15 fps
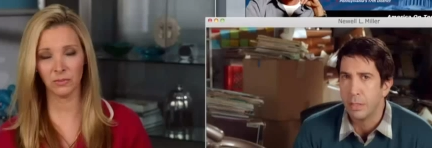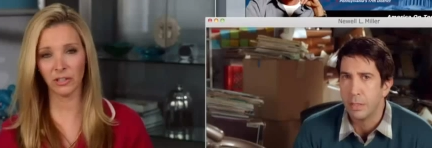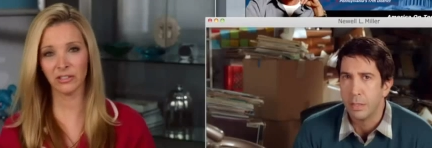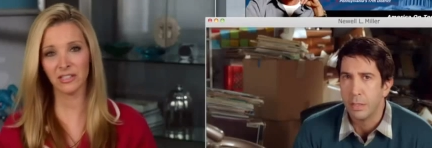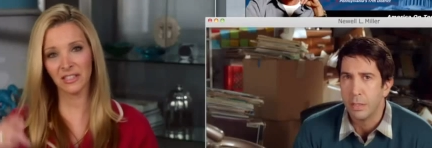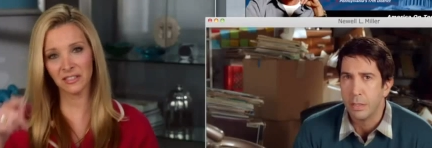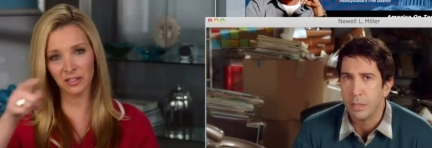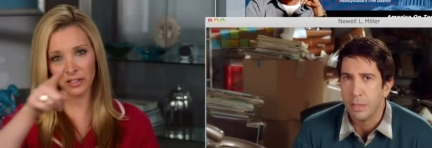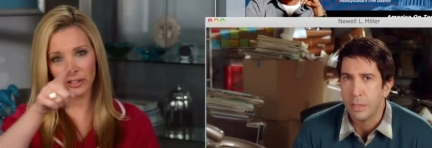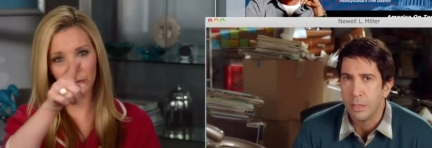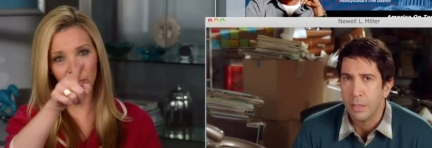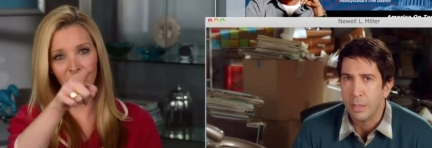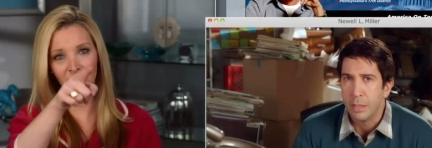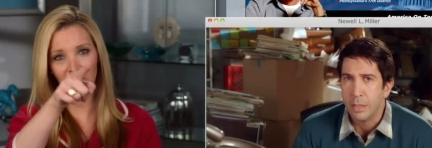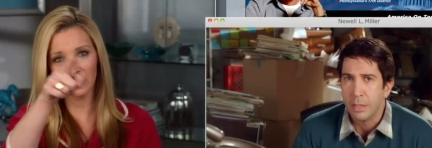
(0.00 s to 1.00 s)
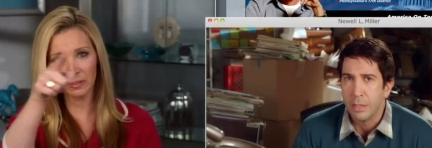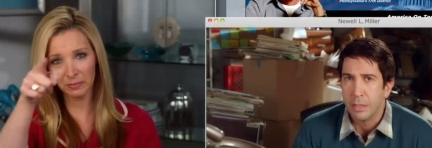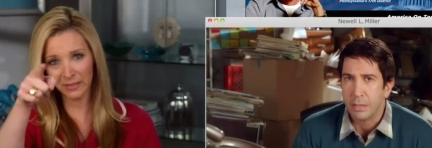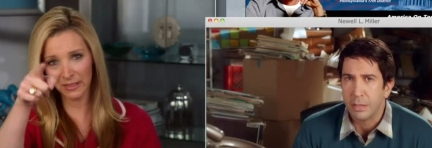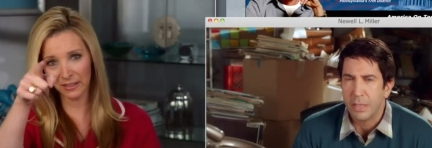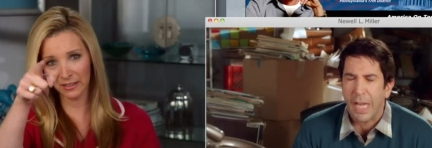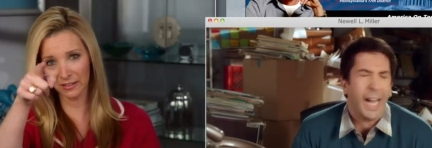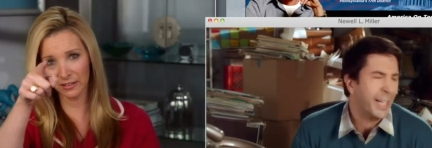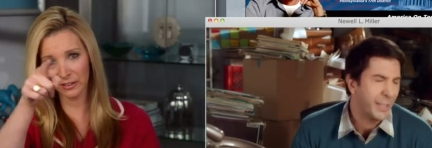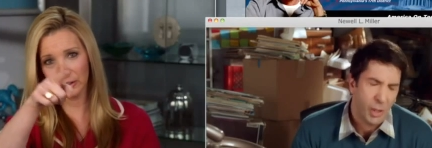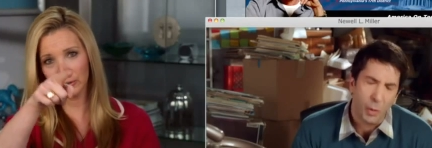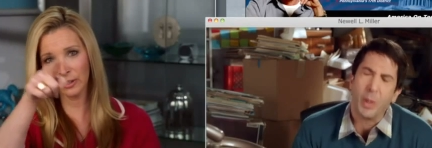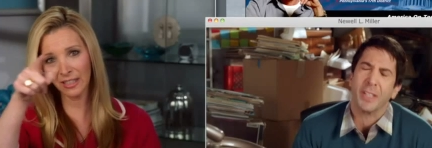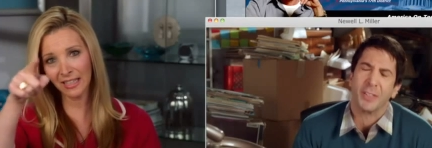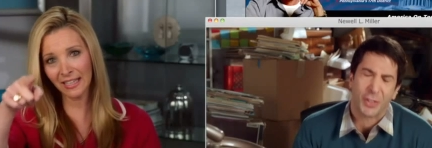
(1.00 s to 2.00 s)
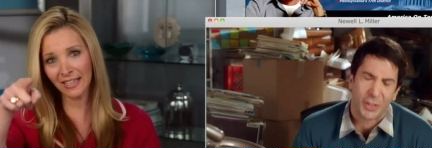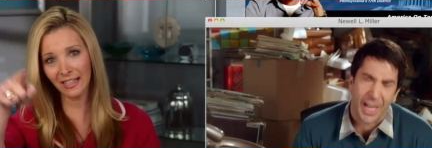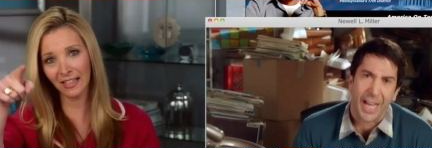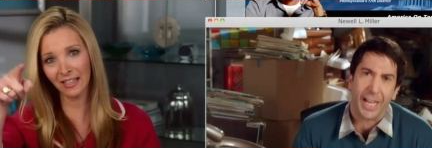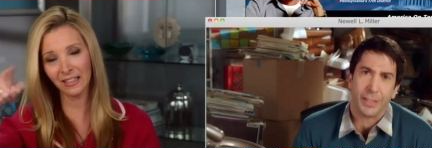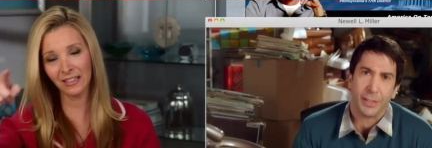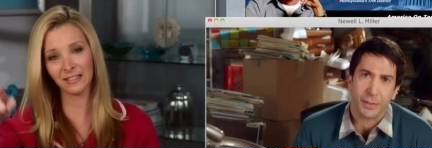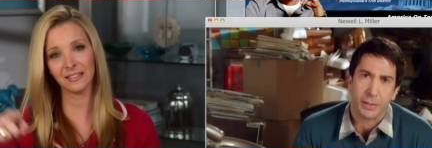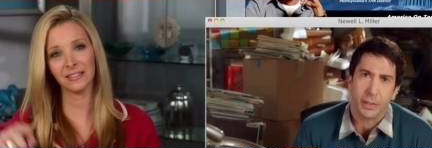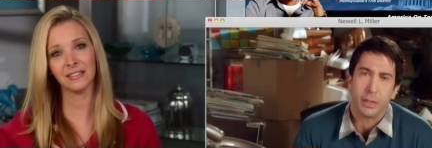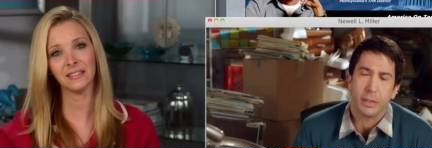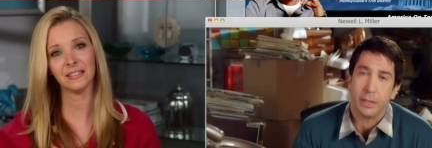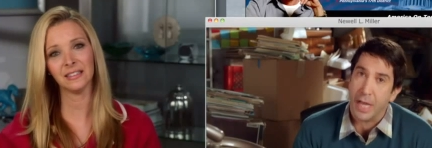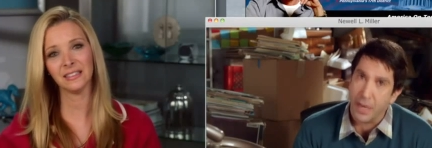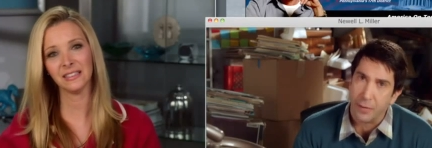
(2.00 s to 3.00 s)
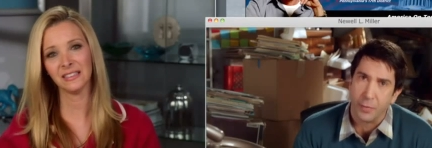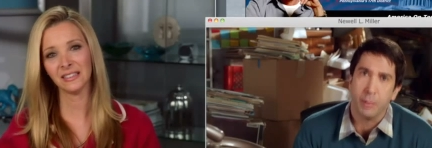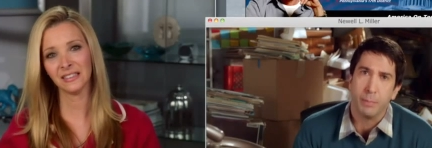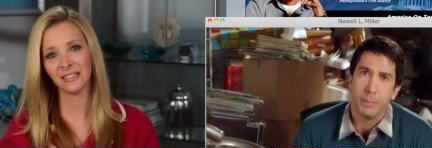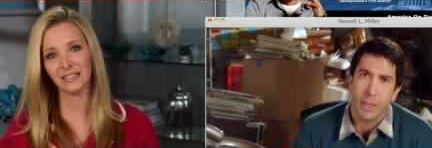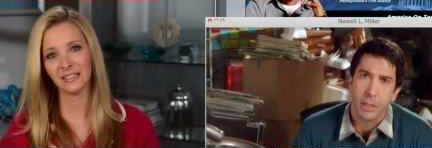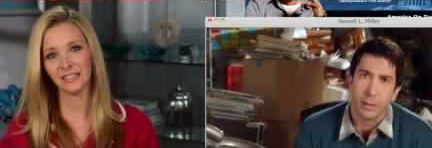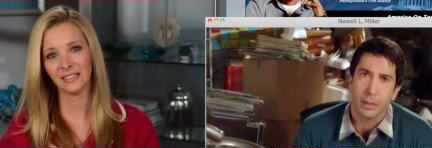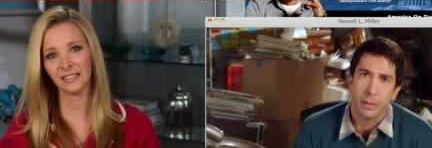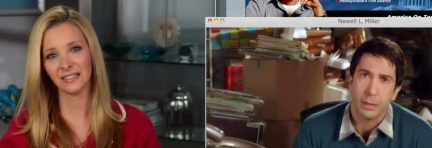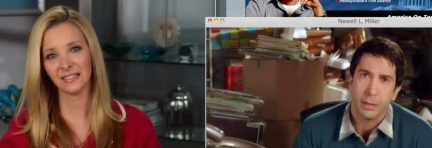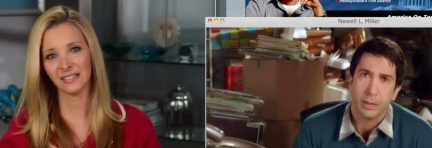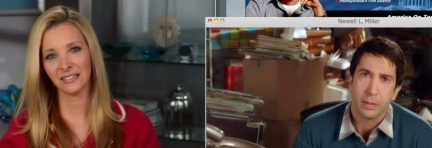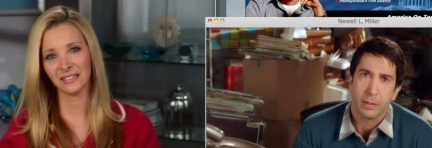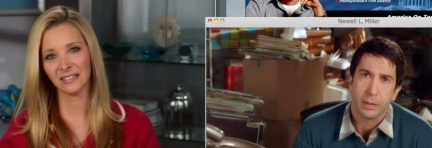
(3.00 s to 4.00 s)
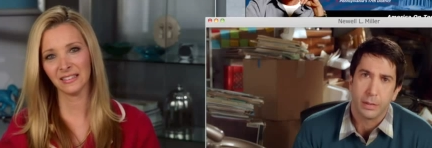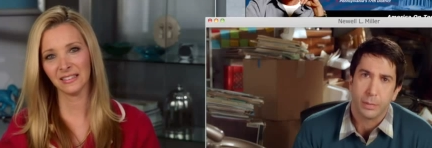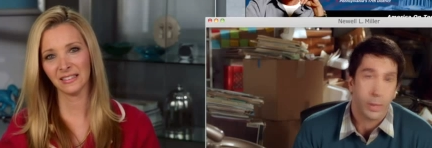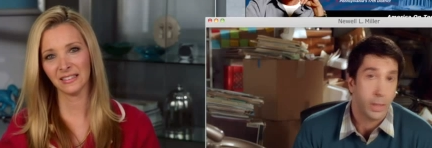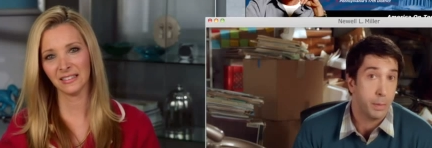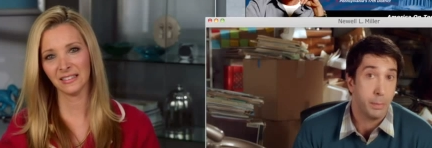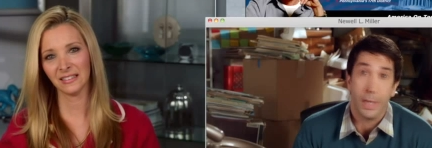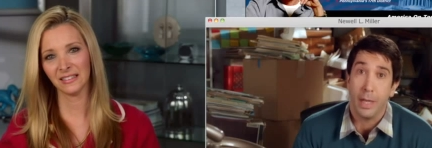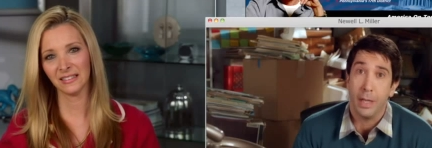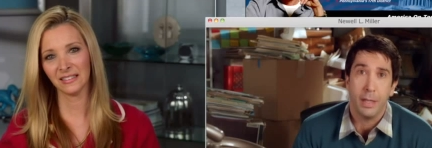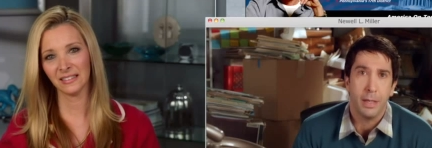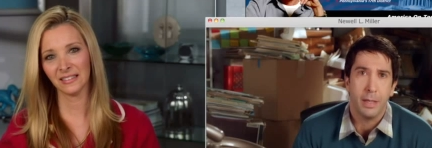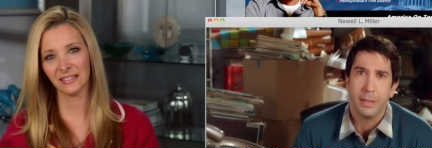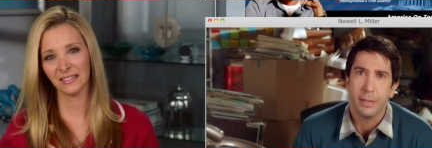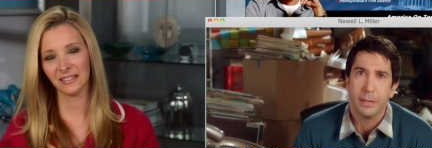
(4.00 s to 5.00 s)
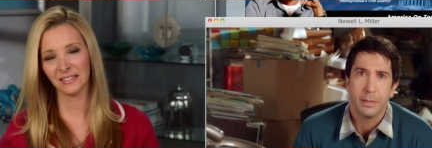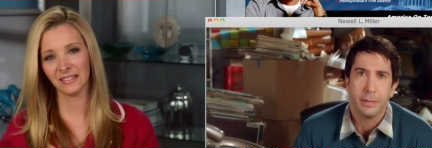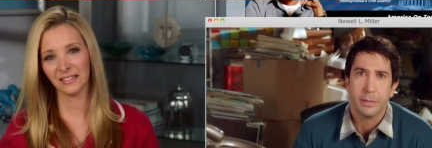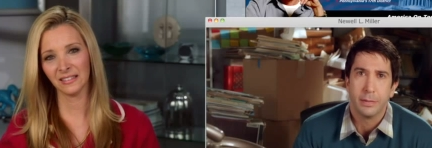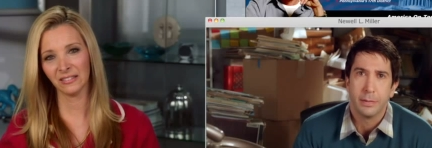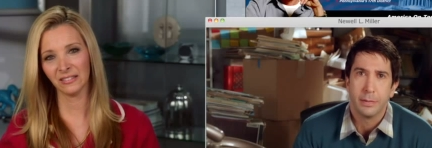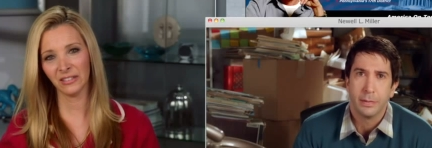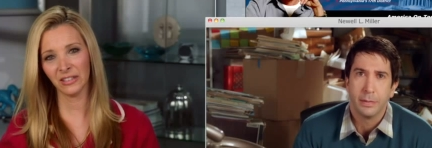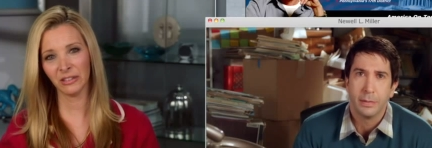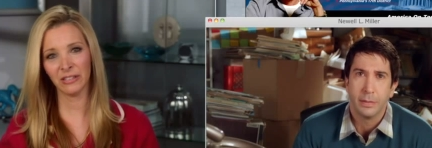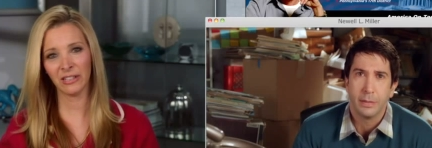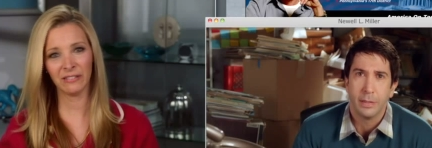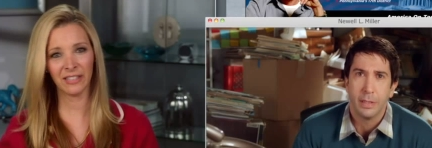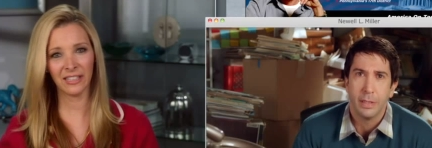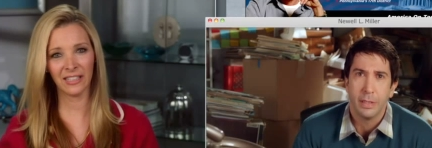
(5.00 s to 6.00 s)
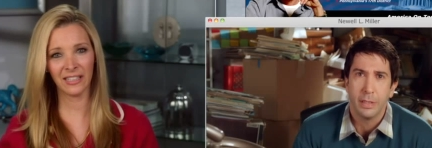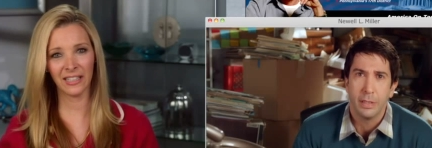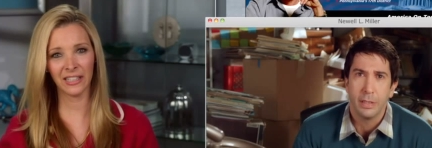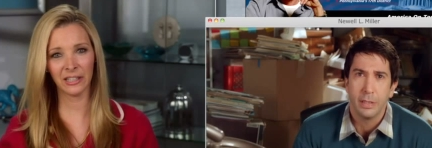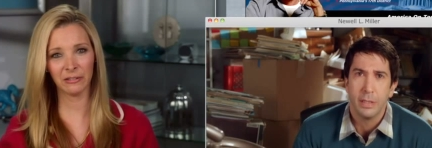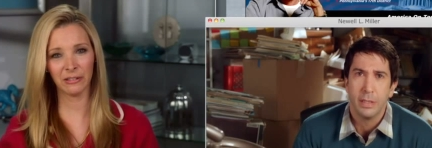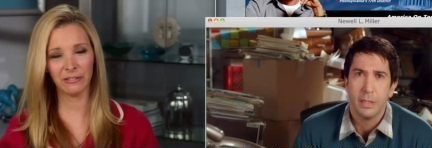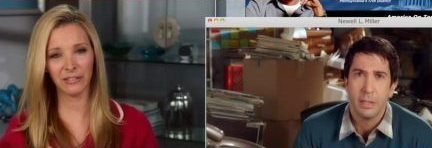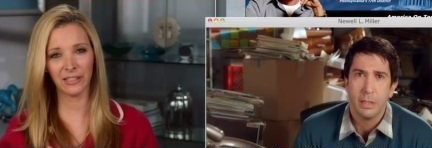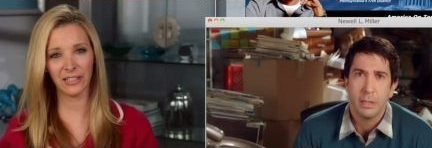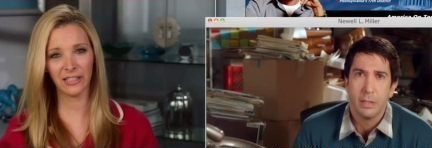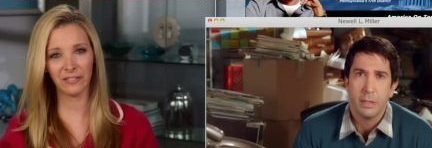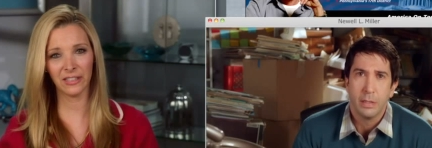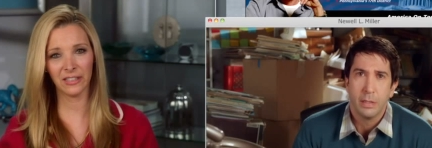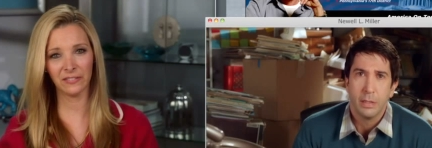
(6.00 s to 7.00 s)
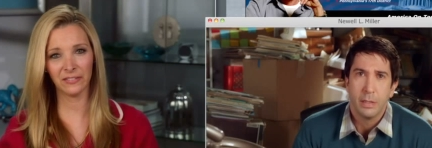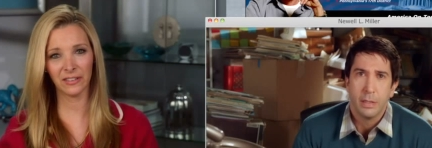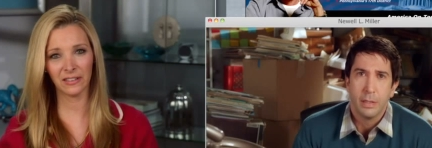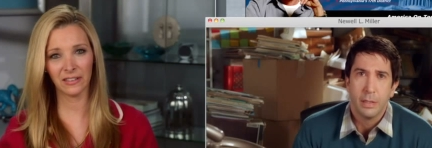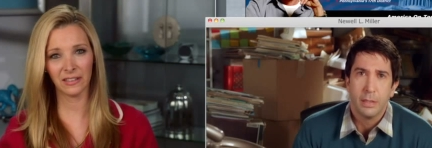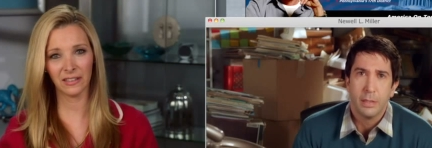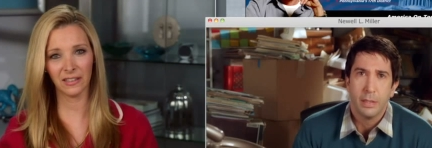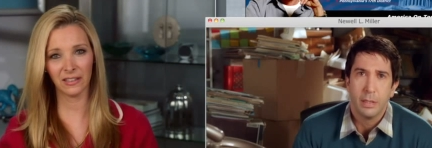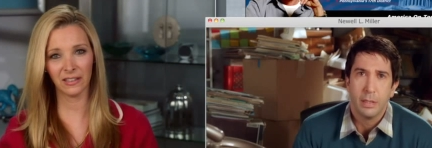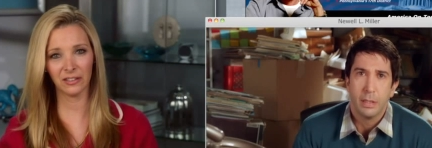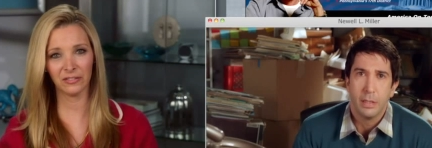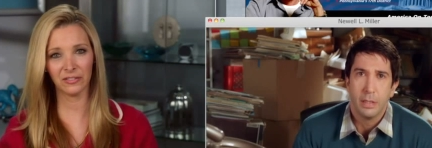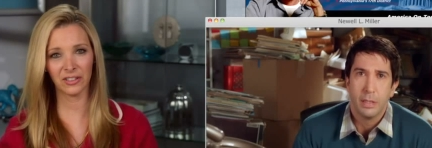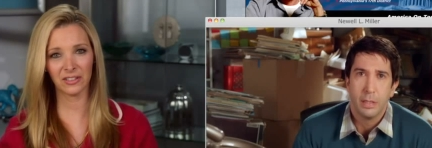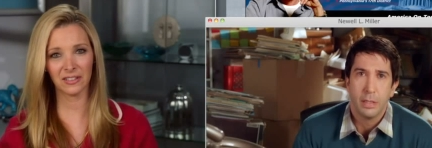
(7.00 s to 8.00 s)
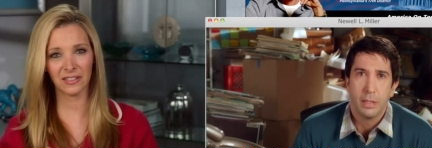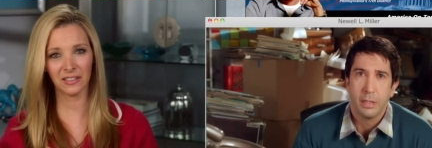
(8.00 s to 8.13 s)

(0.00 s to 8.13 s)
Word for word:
Speaker 1: No, it says Newell Miller. Yeah, I know Newell what it L.
Speaker 2: says. Neville Miller? Ring a bell?
Speaker 1: We are already angry. We haven't even had our first